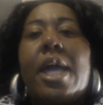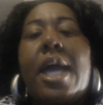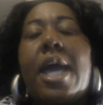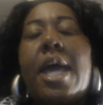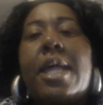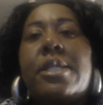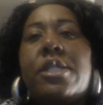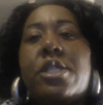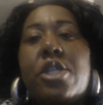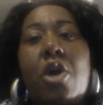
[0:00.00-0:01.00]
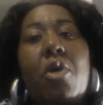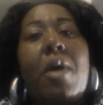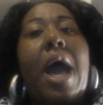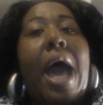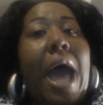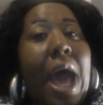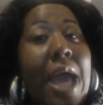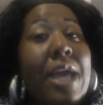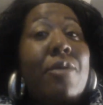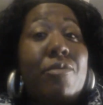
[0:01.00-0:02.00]
And so
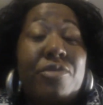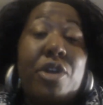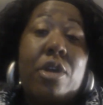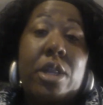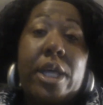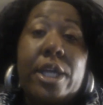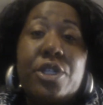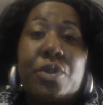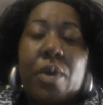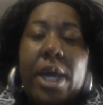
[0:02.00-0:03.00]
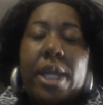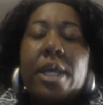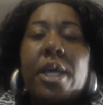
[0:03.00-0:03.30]
I thoroughly enjoyed